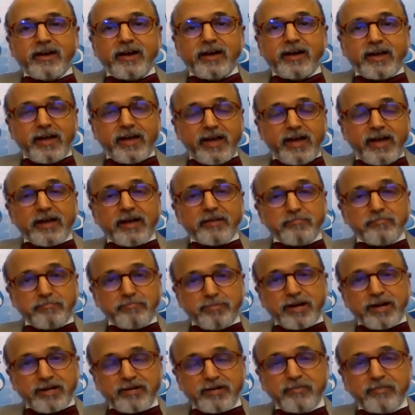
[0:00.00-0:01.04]
again,
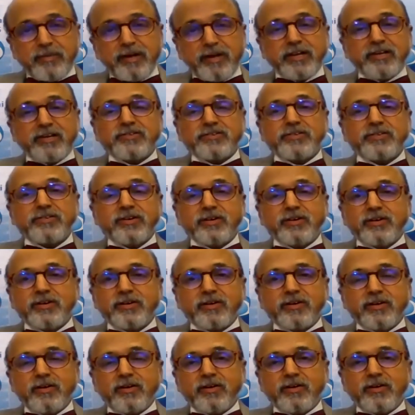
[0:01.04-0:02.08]
BRIC meetings,
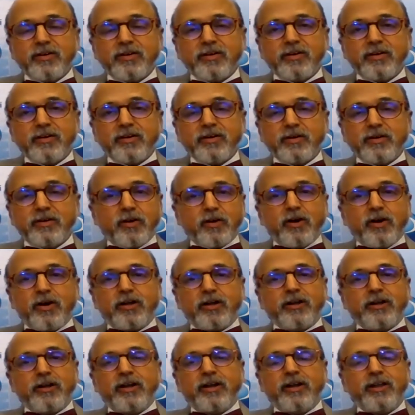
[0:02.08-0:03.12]
are
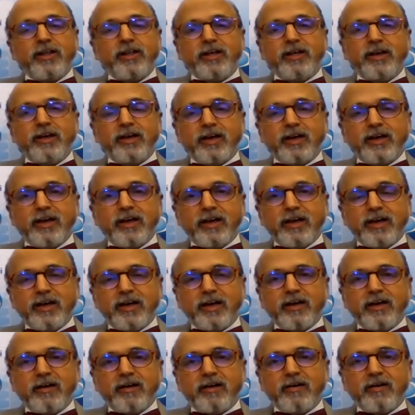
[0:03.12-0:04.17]
all
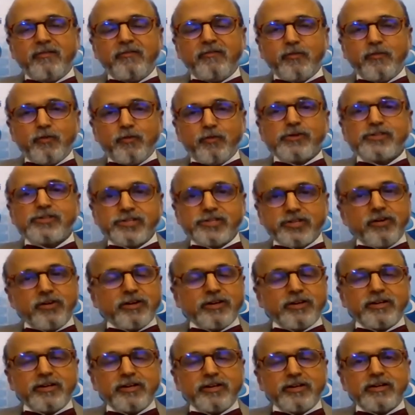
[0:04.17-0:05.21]
focusing
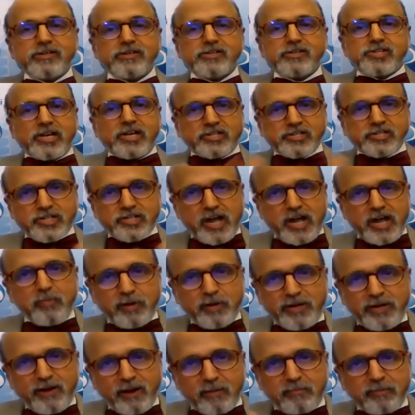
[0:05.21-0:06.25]
on
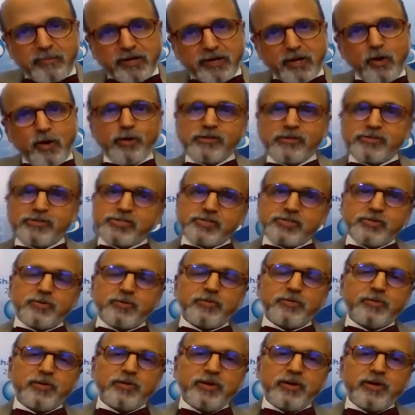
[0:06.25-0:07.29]
sustainable development goals
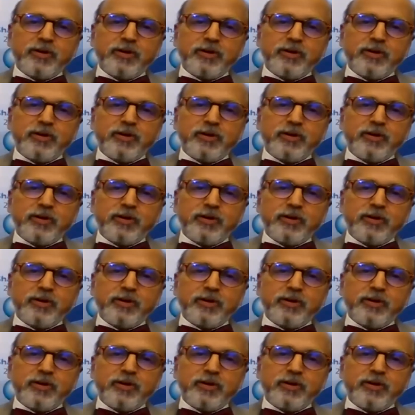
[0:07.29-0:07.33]
to